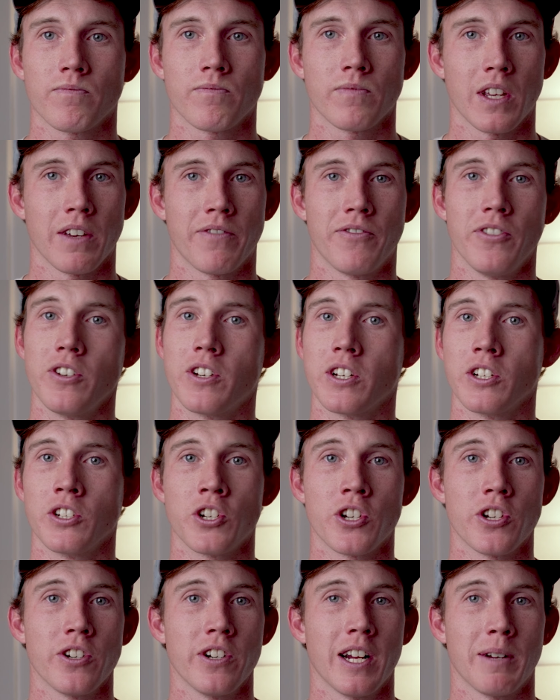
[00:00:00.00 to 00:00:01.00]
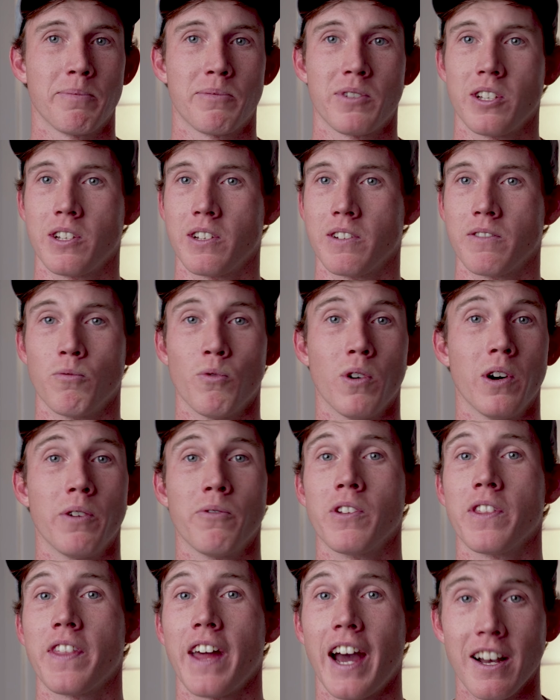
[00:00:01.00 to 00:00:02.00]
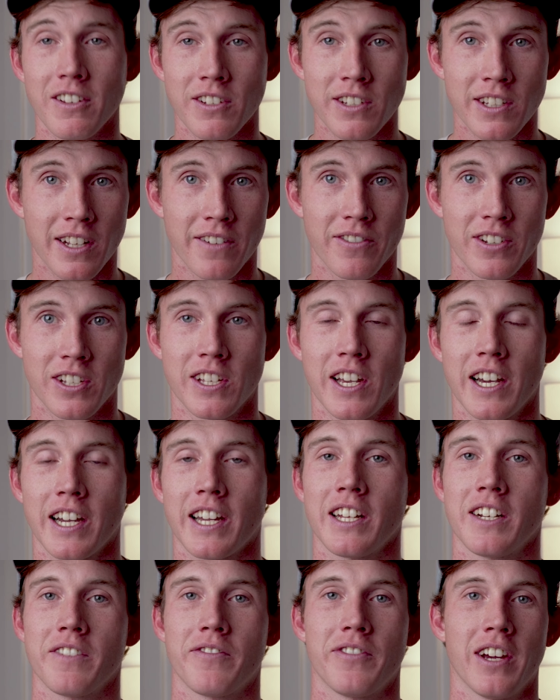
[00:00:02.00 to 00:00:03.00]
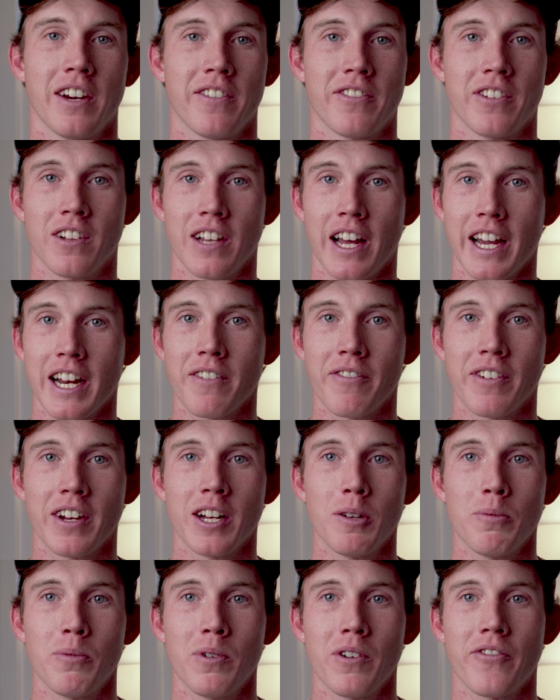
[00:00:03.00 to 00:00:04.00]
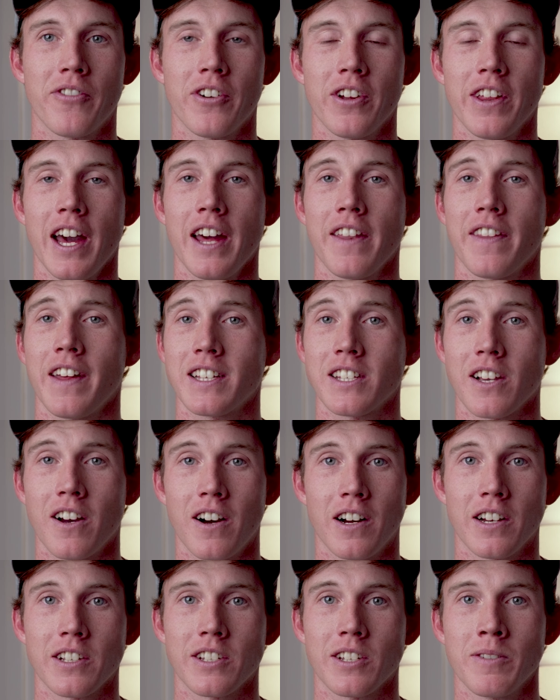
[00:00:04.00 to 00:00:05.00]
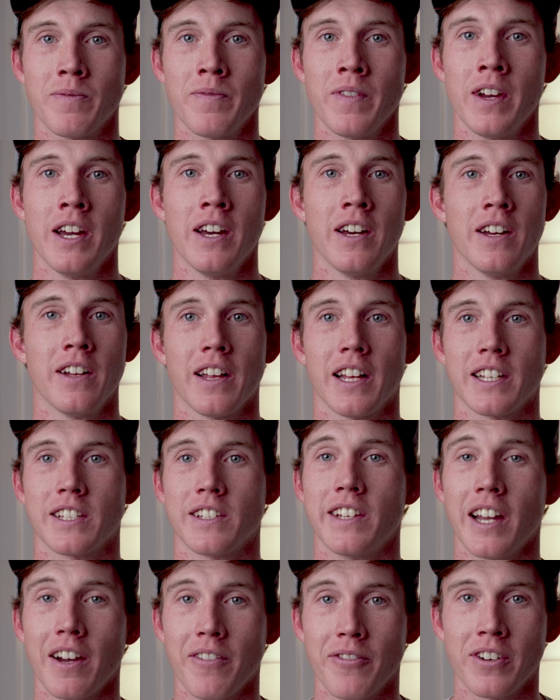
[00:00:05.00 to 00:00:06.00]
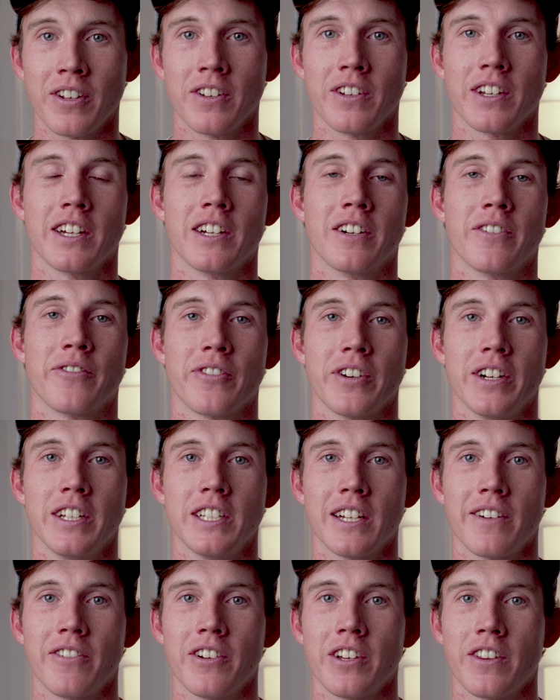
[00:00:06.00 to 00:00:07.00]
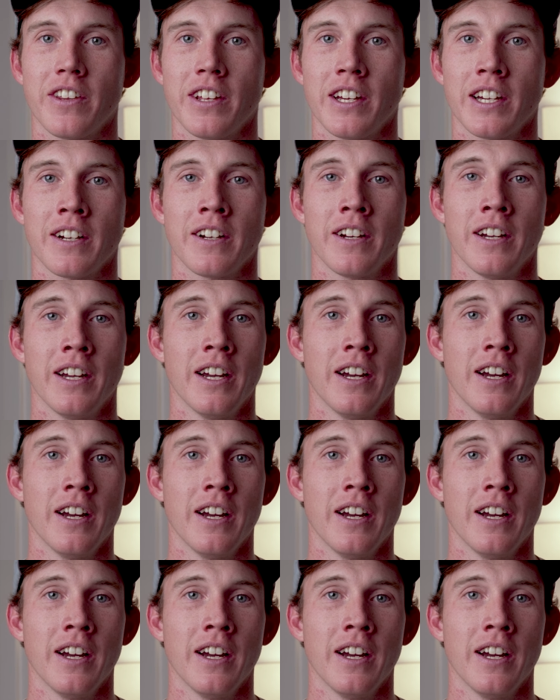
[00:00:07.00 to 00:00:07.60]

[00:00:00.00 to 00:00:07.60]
if you can shoot up to 1/1000th of a second, if you have the light available for that, that's awesome. That's definitely going to freeze everything.